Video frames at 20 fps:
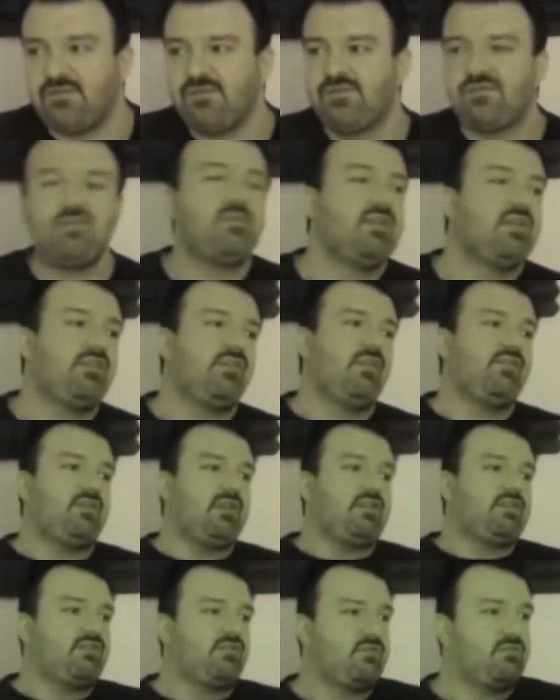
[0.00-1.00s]
to 50 minutes
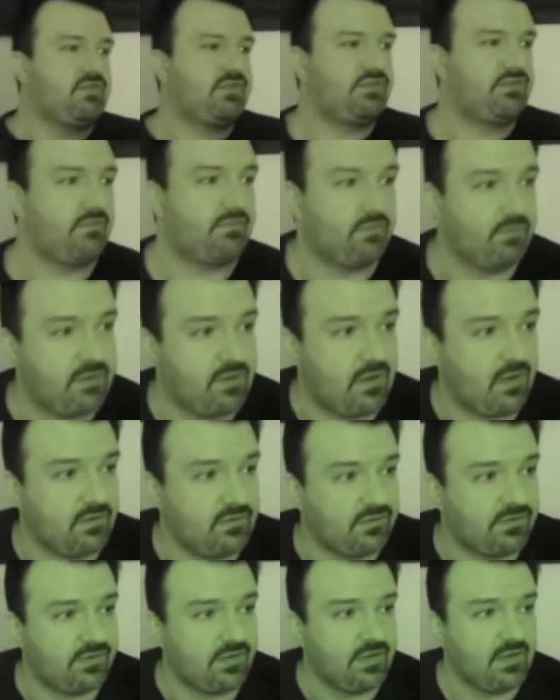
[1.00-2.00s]
left on the stream, just so everyone
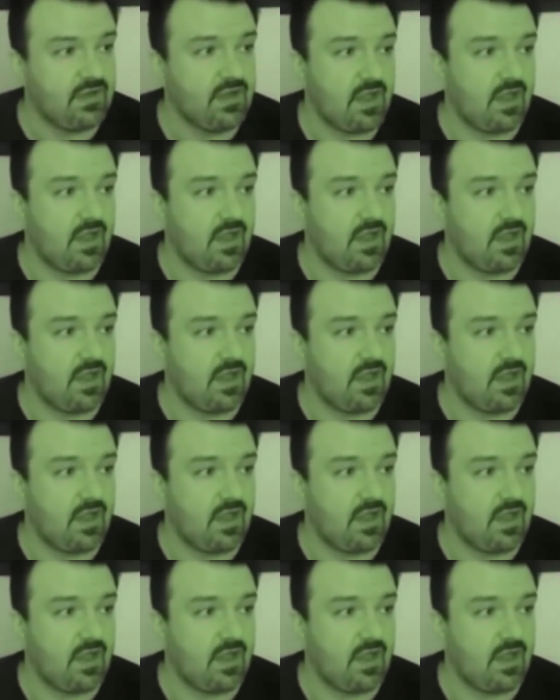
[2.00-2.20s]
knows.